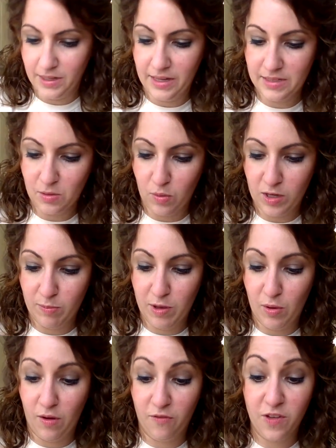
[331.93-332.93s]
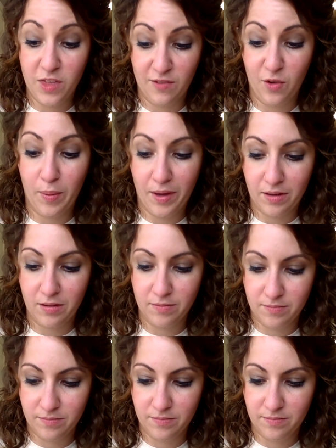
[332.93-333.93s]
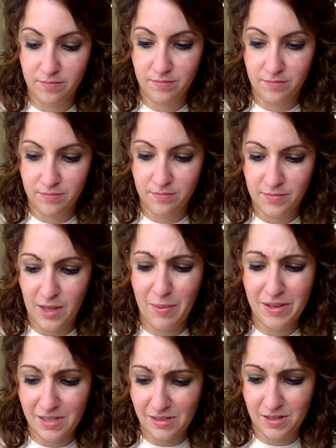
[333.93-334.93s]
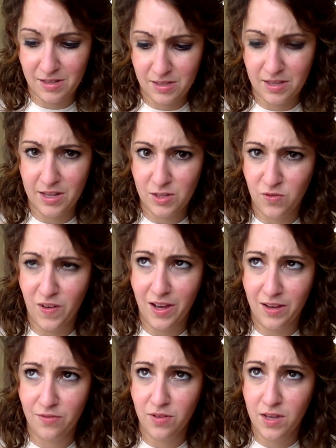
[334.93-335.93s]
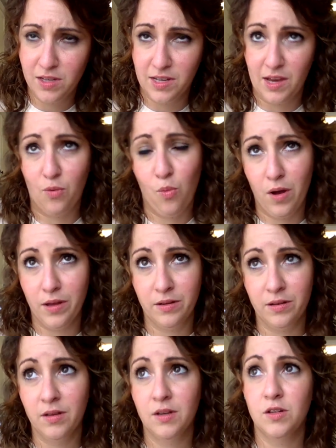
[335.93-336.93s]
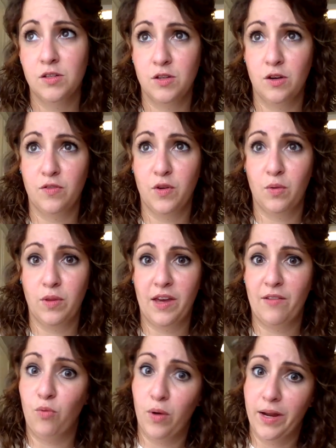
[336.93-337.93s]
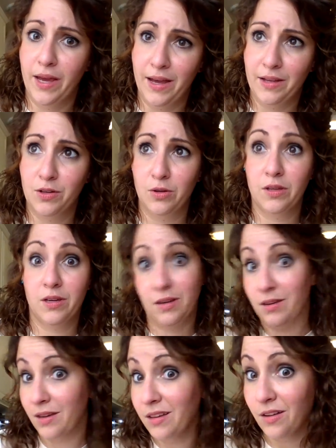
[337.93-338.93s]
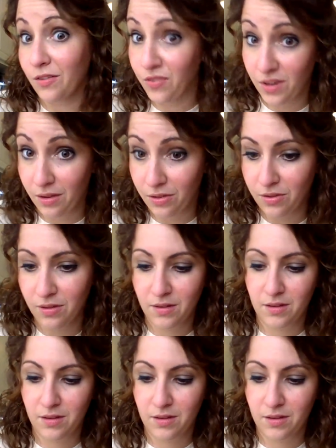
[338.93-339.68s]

it's going to be a fifth of a bike. That makes sense because it takes 5 to get one. So if you only have one hat, you're only going to get a fifth.